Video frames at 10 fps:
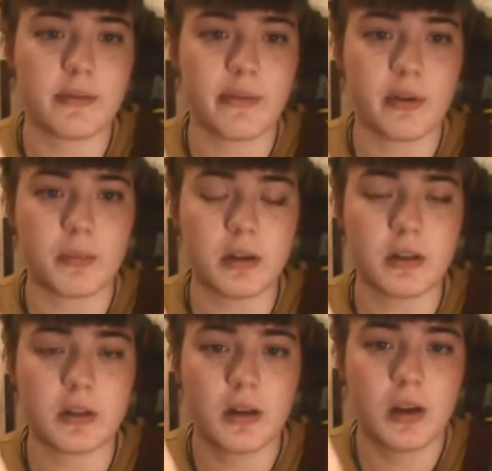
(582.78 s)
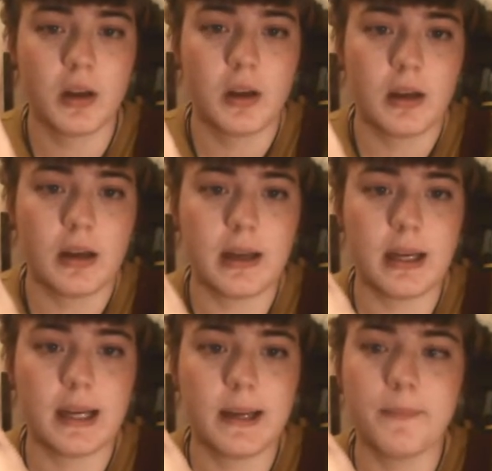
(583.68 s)
it very much.
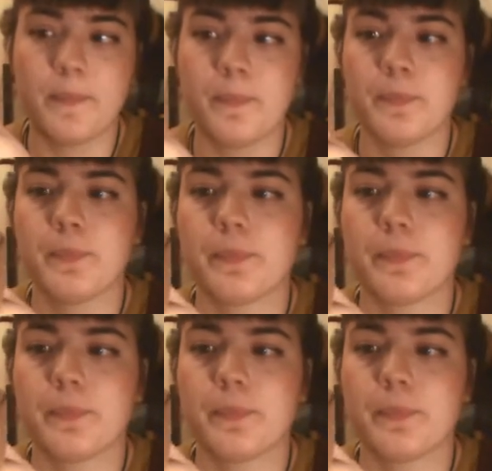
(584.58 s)
So